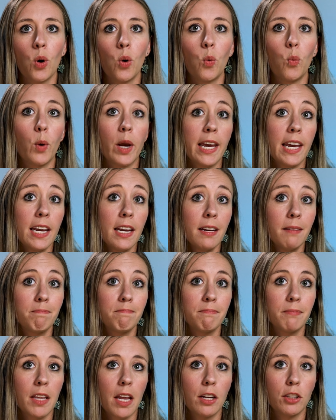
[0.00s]
We
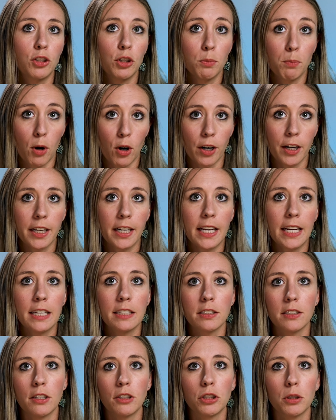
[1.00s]
do marketing
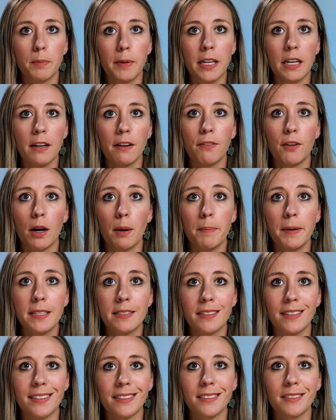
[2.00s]
and social media for our
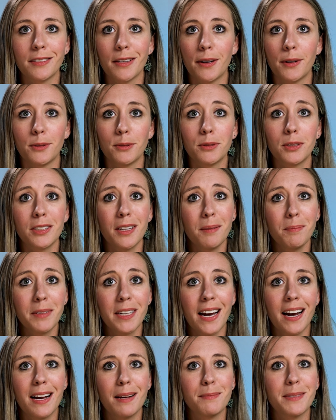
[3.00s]
business, so
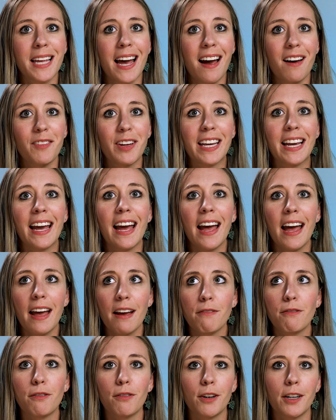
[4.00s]
sometimes having
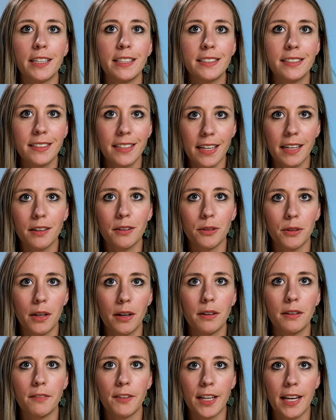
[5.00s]
every single
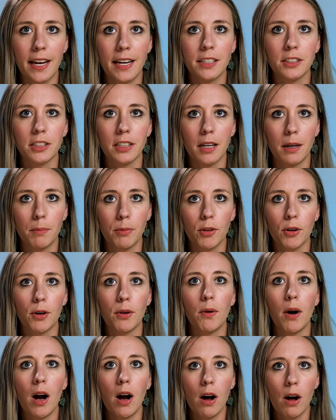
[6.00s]
notification come
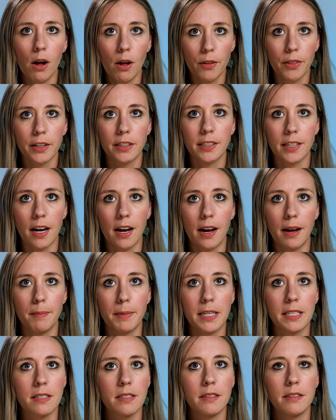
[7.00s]
through all the time
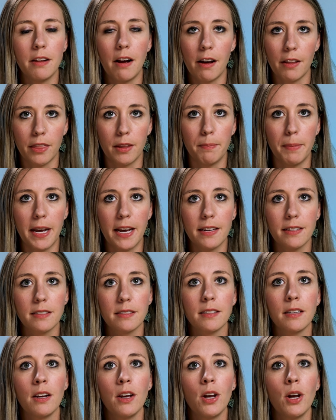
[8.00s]
is not the
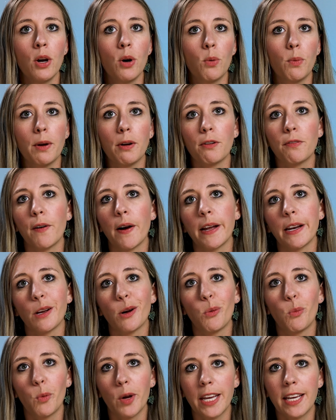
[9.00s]
best. We were finding
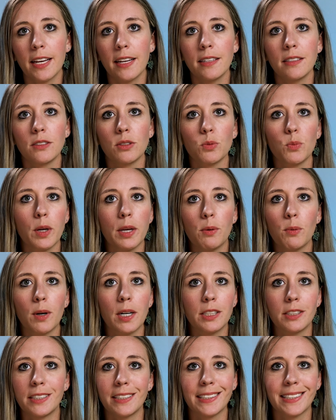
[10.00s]
on weekends we
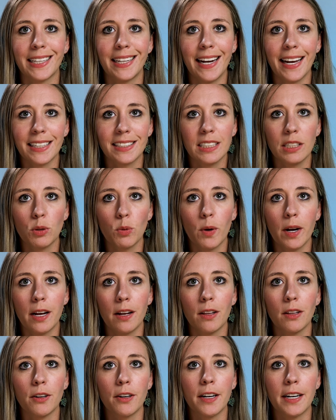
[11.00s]
weren't disconnecting
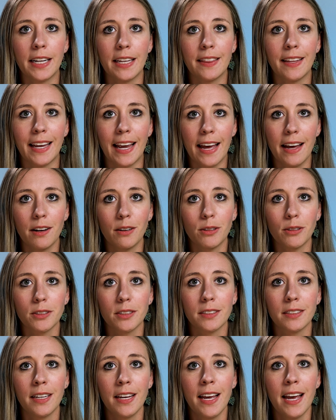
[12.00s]
well or anything
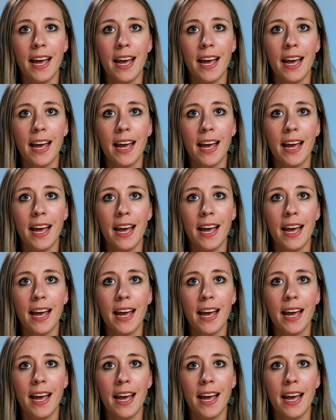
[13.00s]
else,